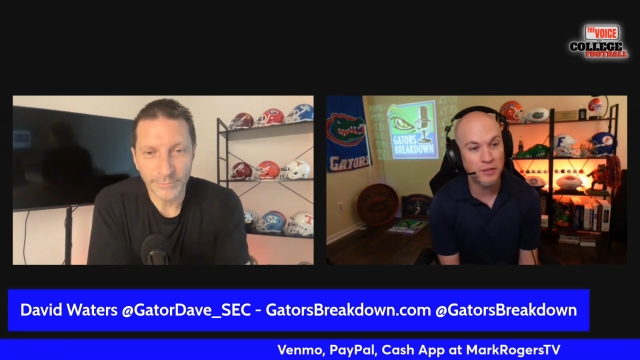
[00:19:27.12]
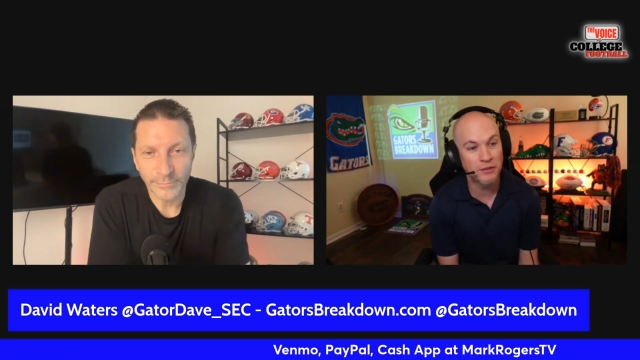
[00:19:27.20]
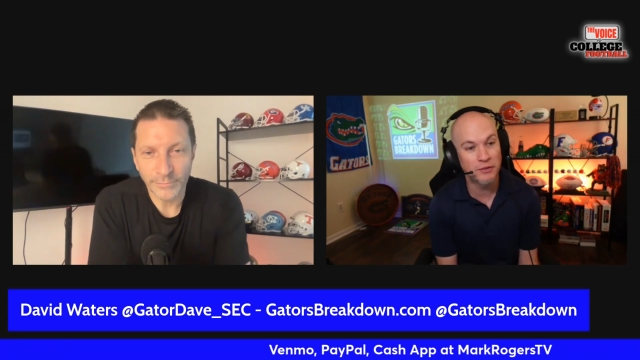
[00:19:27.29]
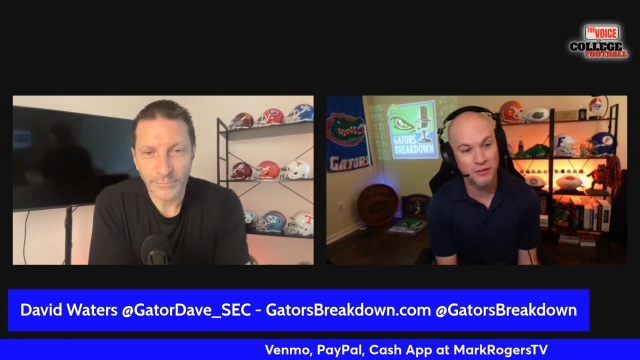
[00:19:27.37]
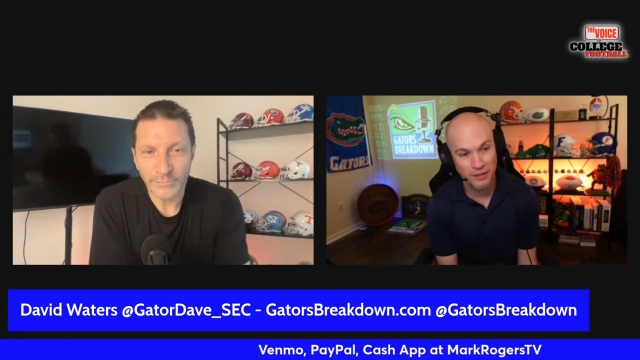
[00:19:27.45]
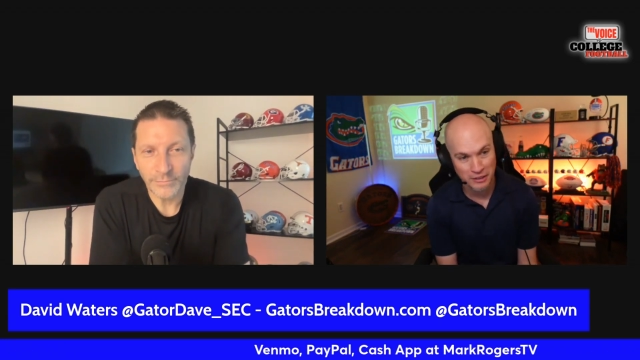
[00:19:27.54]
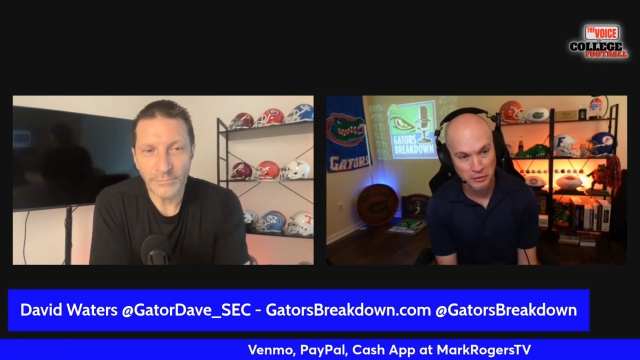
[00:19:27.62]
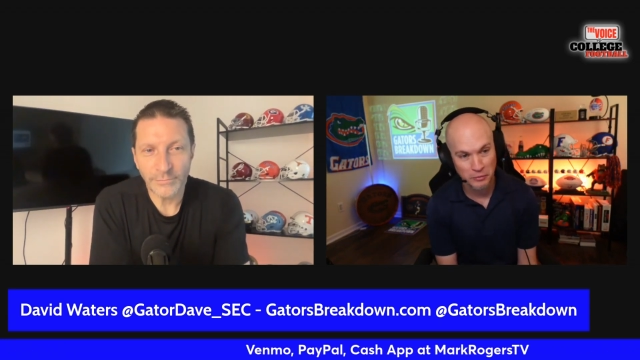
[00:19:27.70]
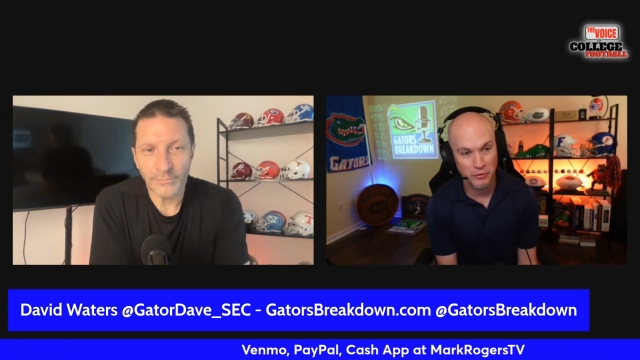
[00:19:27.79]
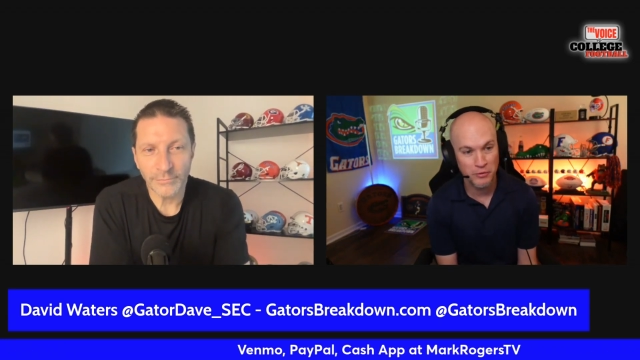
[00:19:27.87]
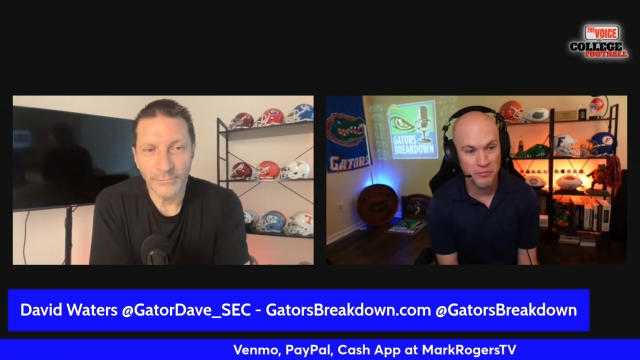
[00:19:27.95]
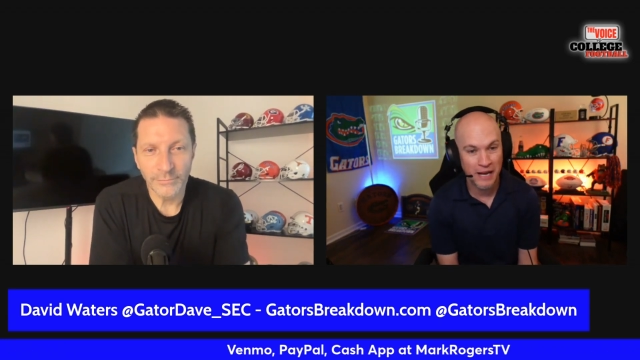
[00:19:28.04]
Speaker 1: into the locker
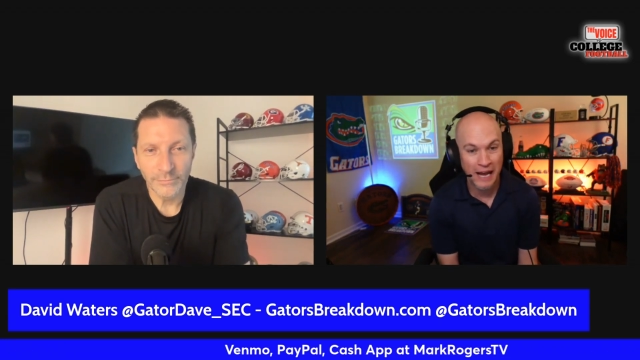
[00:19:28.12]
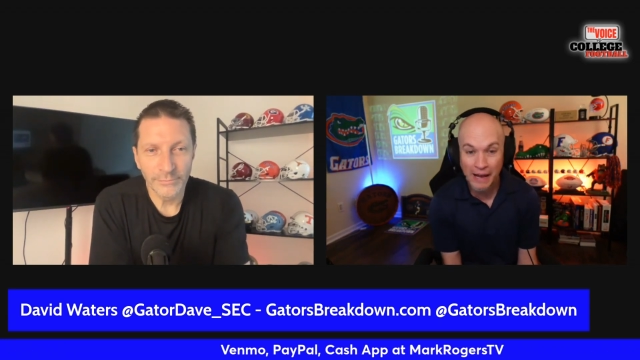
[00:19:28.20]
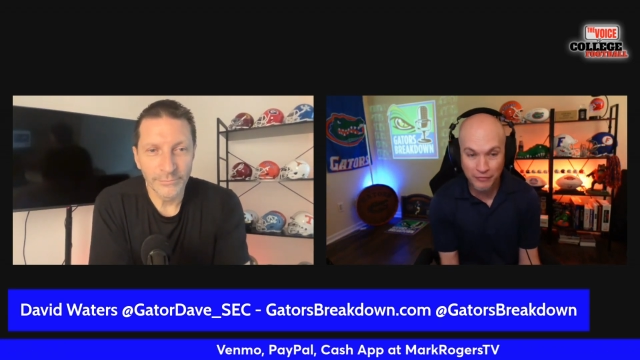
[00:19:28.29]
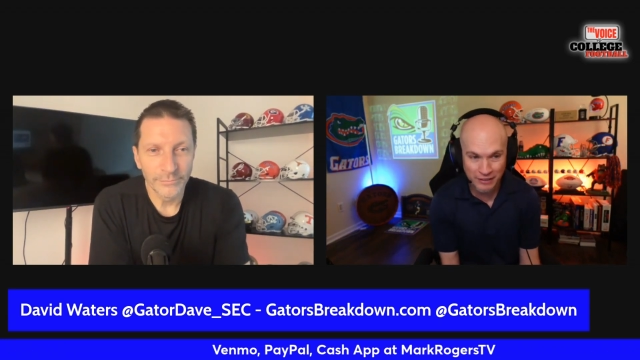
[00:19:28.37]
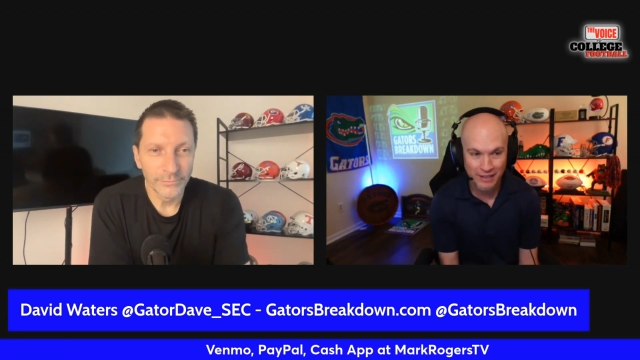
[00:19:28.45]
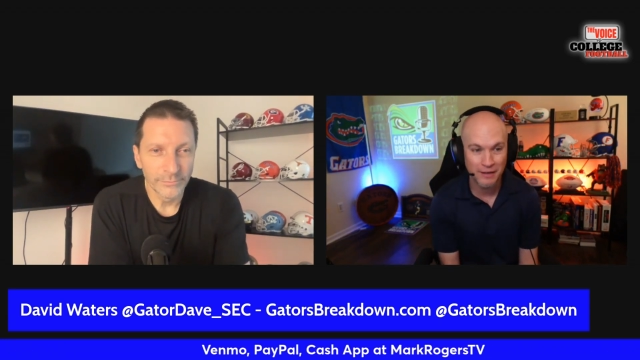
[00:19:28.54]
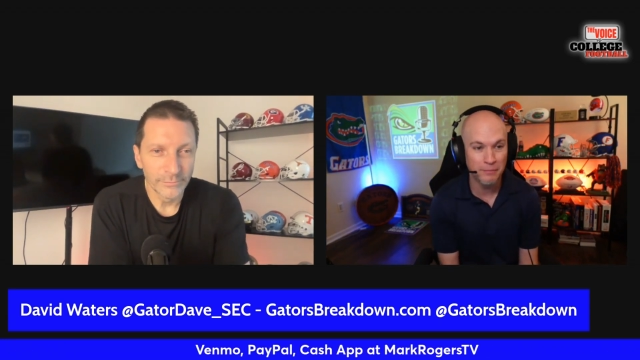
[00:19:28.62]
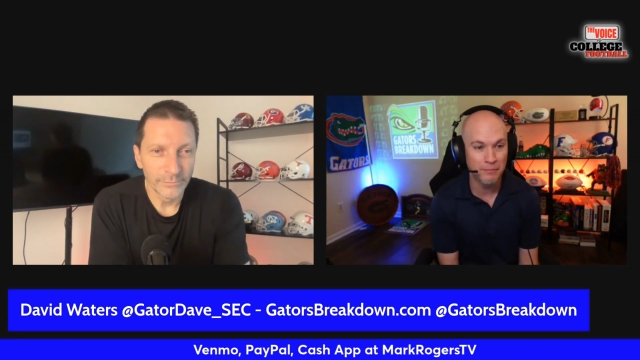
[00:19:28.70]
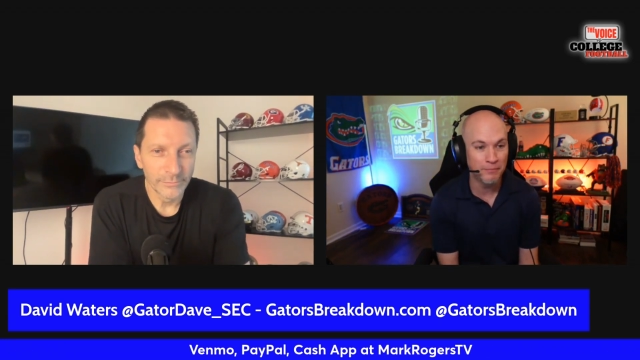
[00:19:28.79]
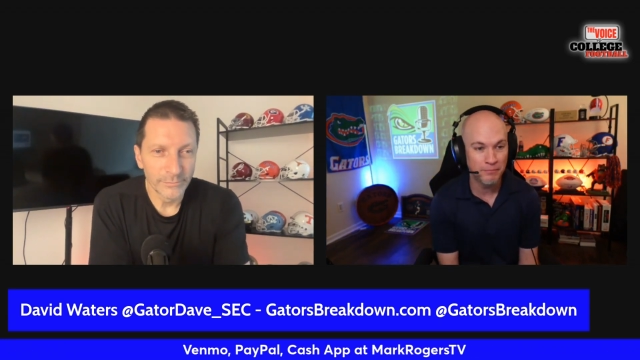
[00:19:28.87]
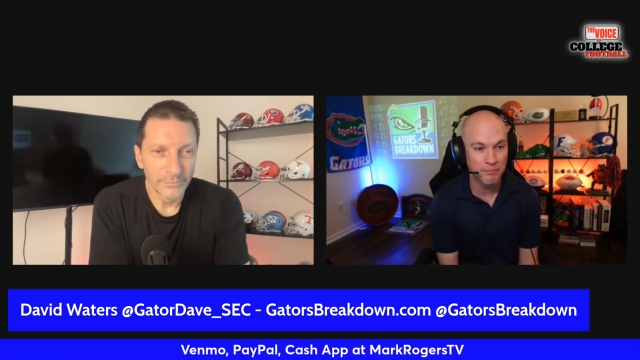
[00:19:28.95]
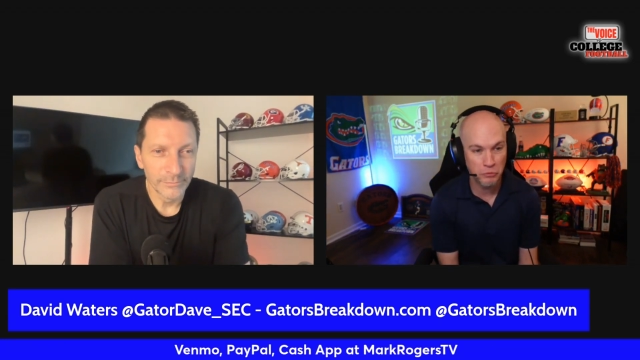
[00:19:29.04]
room,
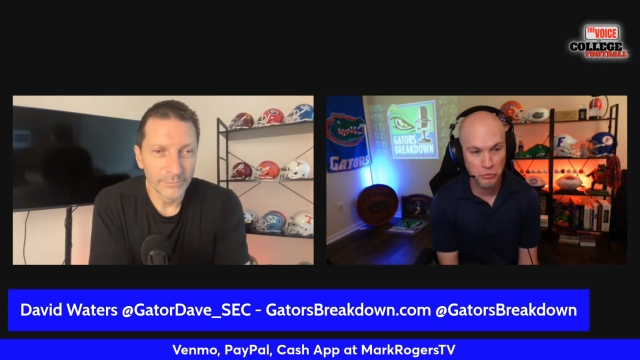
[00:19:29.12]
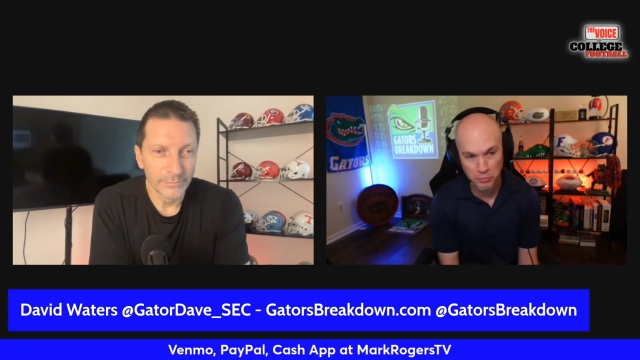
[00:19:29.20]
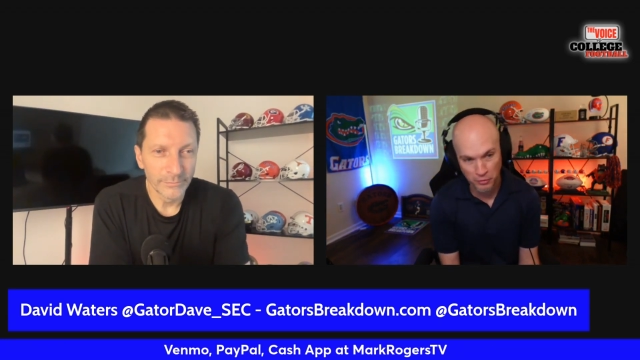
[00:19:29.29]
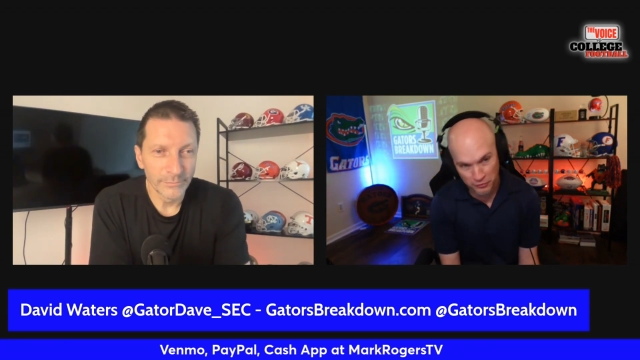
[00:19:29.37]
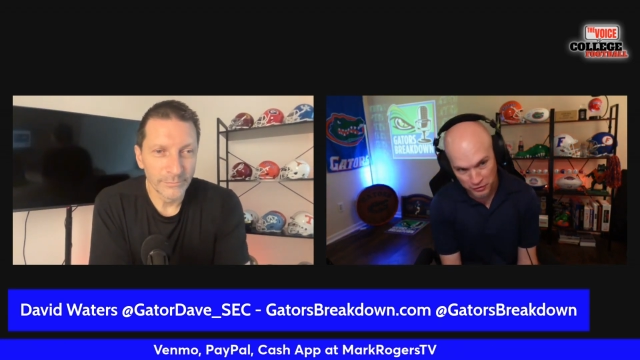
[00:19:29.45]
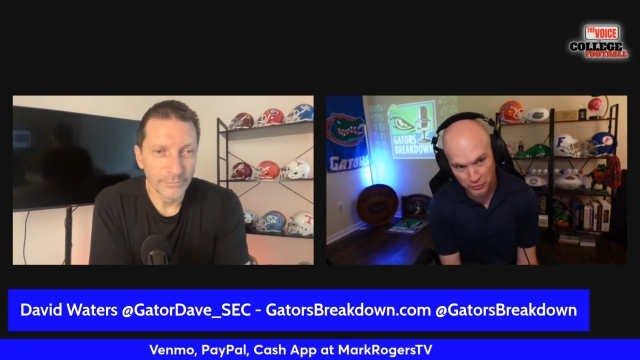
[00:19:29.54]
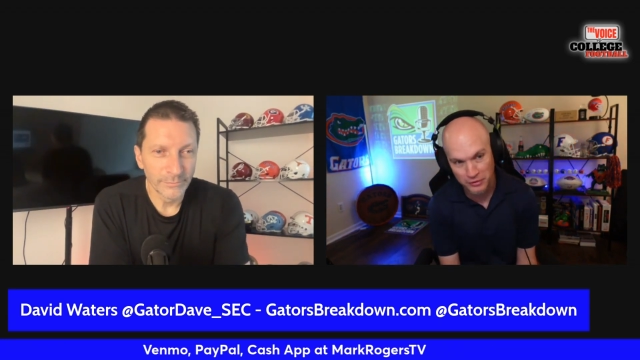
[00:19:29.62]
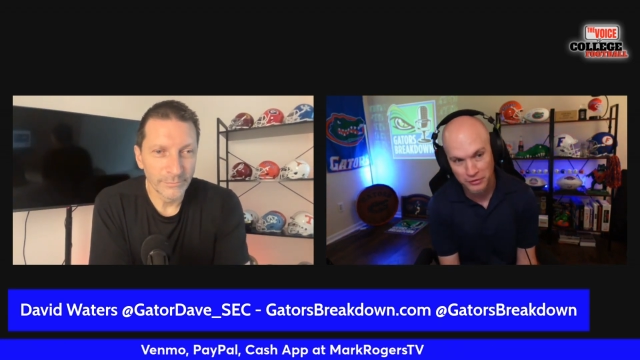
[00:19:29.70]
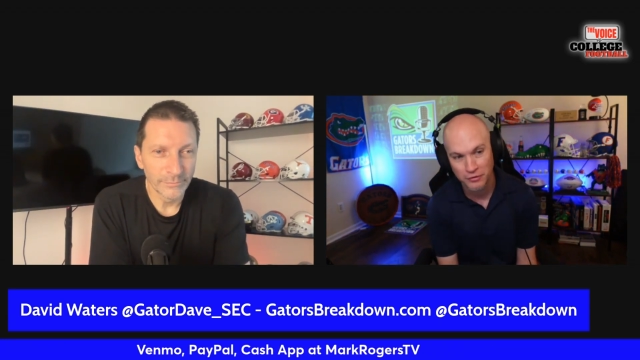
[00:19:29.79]
halftime, boo birds going into